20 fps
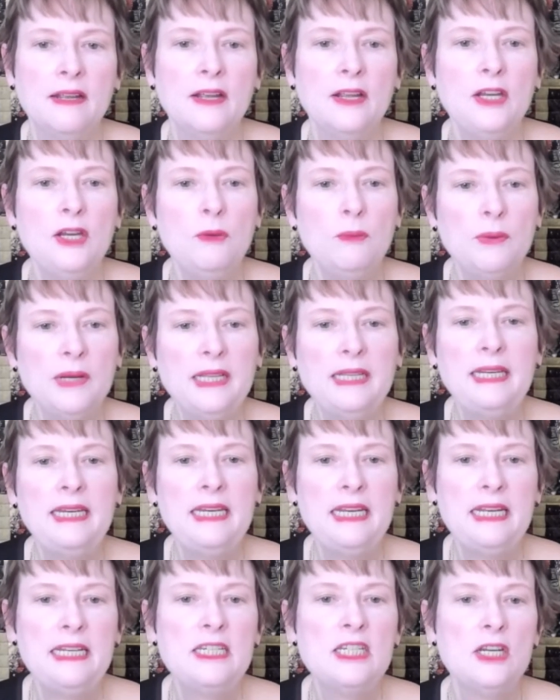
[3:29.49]
You really
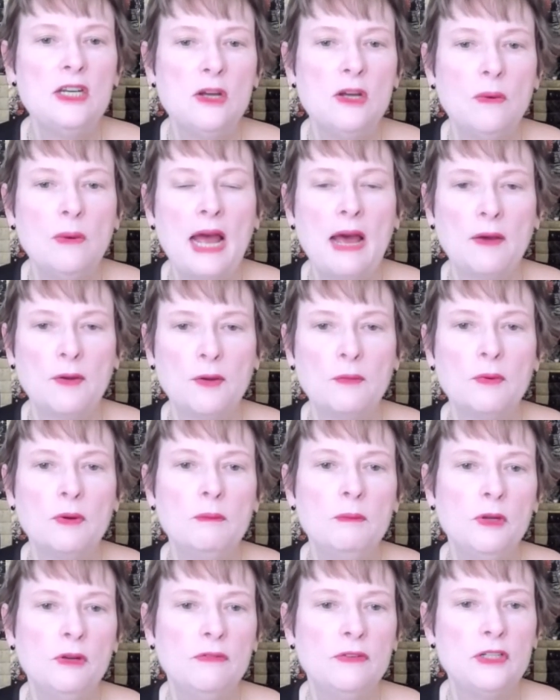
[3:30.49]
need to know how to
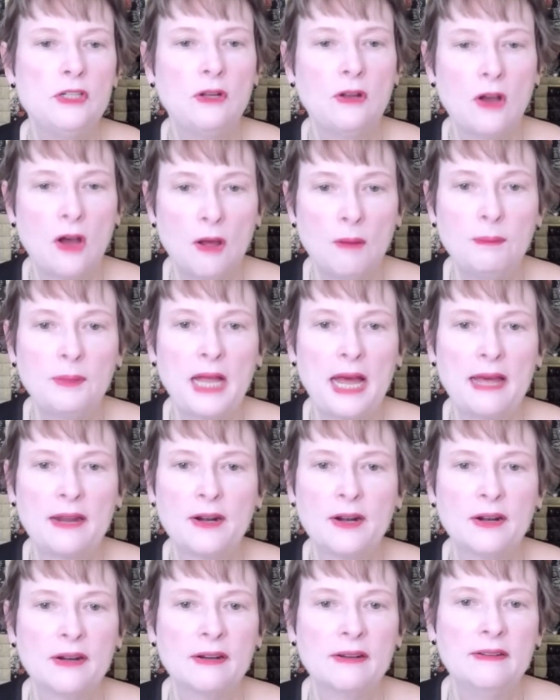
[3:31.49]
remove a
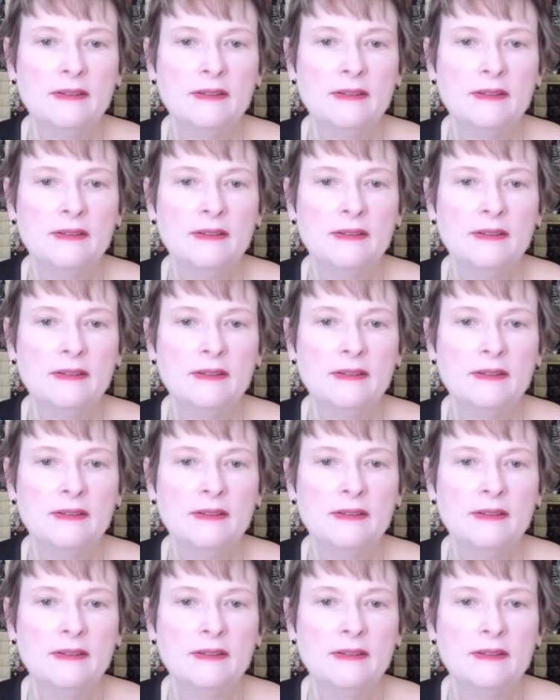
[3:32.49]
gallbladder.